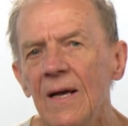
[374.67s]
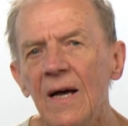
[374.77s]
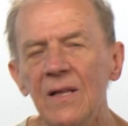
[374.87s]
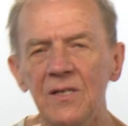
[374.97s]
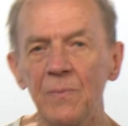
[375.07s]

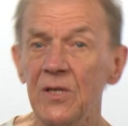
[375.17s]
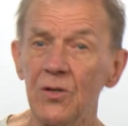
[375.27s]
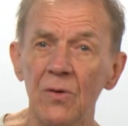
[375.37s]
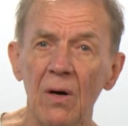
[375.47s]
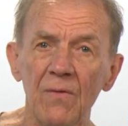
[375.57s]
there's a
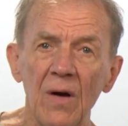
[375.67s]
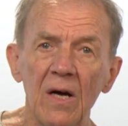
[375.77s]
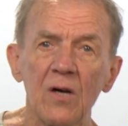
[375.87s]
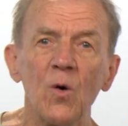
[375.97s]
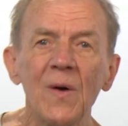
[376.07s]
picture of
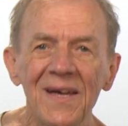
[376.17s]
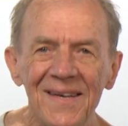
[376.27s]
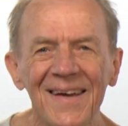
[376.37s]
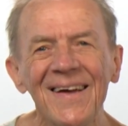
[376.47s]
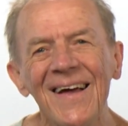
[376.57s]
a
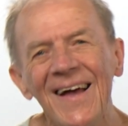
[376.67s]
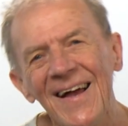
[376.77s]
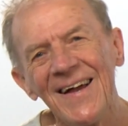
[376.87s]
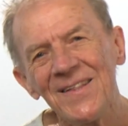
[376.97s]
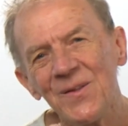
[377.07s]
queen.
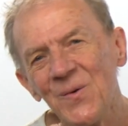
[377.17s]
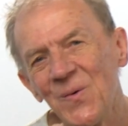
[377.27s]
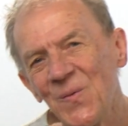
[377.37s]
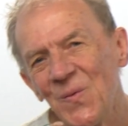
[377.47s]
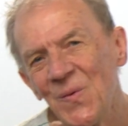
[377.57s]
And
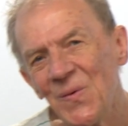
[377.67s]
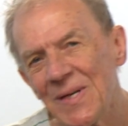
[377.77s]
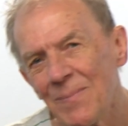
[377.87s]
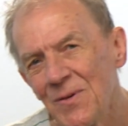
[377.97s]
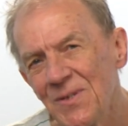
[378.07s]
the
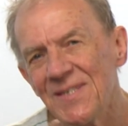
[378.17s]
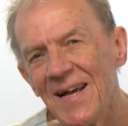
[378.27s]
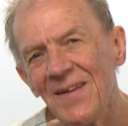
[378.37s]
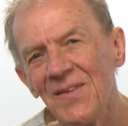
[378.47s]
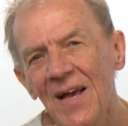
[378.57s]
W
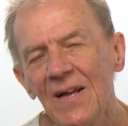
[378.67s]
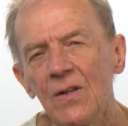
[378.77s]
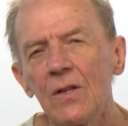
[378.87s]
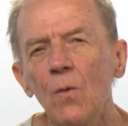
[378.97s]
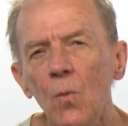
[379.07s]
sound,
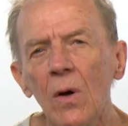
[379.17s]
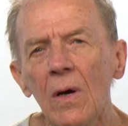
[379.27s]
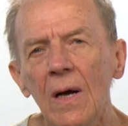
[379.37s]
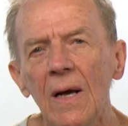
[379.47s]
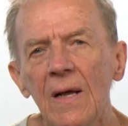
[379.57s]
the W,
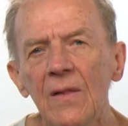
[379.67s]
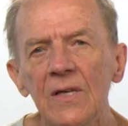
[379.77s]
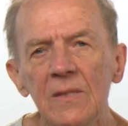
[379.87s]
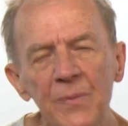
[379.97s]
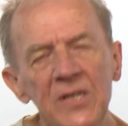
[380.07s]

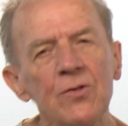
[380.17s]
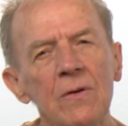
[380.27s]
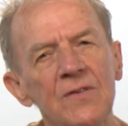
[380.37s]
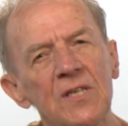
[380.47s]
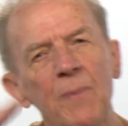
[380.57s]
there's a picture
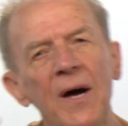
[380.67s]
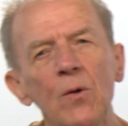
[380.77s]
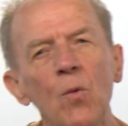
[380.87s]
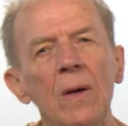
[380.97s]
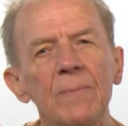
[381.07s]
of a
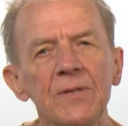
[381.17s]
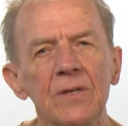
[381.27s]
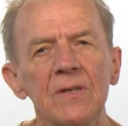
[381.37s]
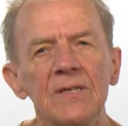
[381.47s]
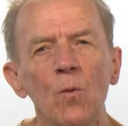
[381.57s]
spider web,
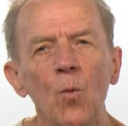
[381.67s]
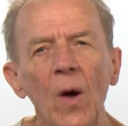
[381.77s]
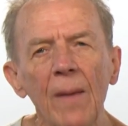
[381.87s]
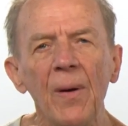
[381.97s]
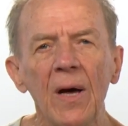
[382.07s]
so there's a
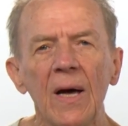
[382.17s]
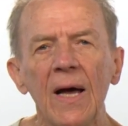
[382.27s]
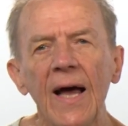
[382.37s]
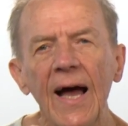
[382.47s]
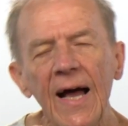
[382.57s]
web.
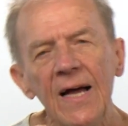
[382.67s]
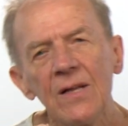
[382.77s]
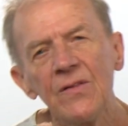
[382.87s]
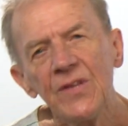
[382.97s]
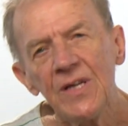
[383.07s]

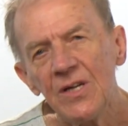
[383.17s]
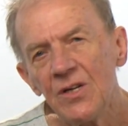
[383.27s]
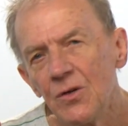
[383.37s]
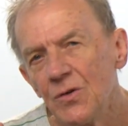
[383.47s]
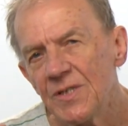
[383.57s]
And the
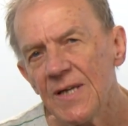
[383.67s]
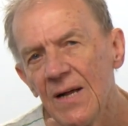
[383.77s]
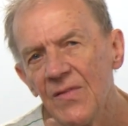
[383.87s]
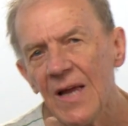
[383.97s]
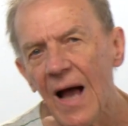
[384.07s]
U
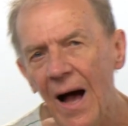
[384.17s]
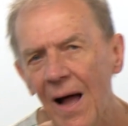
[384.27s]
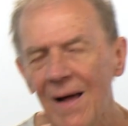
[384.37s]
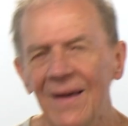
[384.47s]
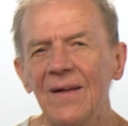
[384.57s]
sound, the
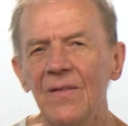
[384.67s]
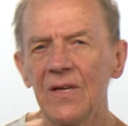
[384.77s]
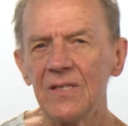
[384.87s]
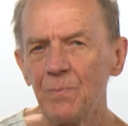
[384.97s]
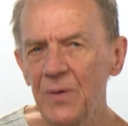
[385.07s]
A,
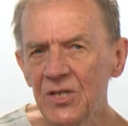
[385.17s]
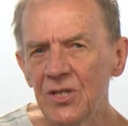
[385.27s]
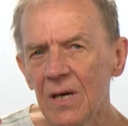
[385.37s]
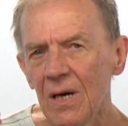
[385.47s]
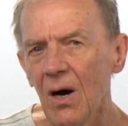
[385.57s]
there's a
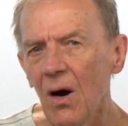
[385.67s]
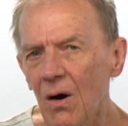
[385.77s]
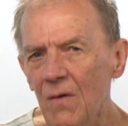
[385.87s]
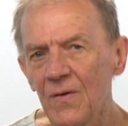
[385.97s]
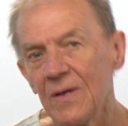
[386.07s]
picture
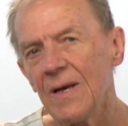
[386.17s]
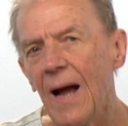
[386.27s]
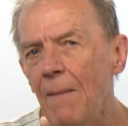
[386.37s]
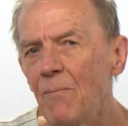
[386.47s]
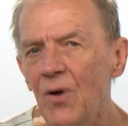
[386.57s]
of an
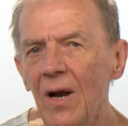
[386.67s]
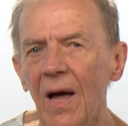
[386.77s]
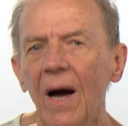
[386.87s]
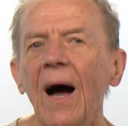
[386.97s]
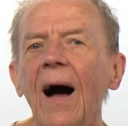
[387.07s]

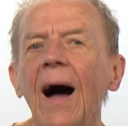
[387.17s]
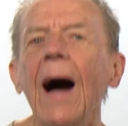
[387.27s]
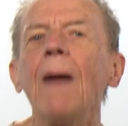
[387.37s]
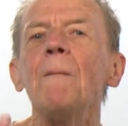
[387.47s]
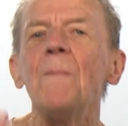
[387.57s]
umbrella,
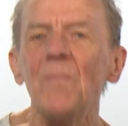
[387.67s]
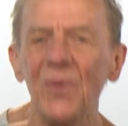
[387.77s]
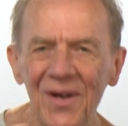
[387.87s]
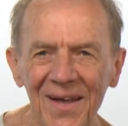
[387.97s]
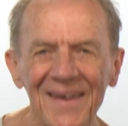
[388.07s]

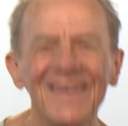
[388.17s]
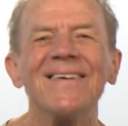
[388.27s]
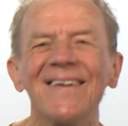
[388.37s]
umbrella.